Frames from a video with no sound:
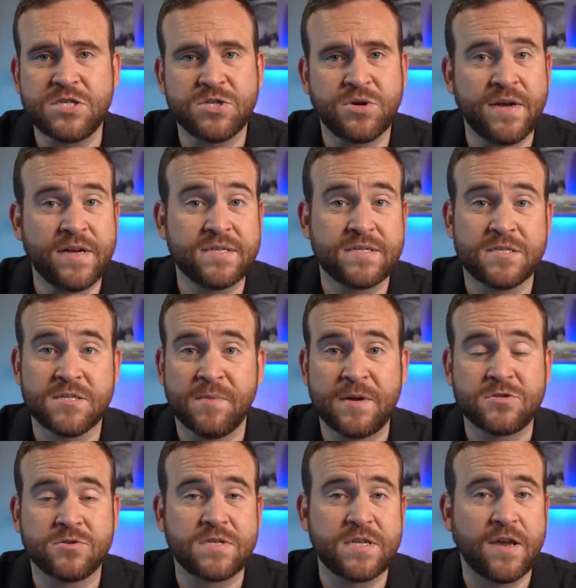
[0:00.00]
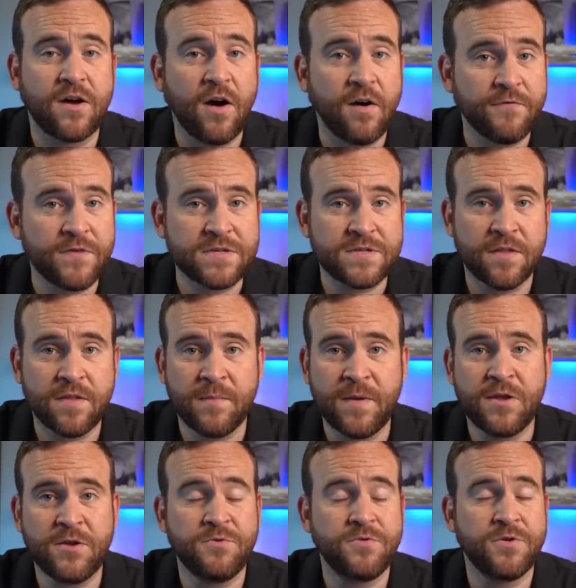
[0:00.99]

drinks and specialty coffees on the menu.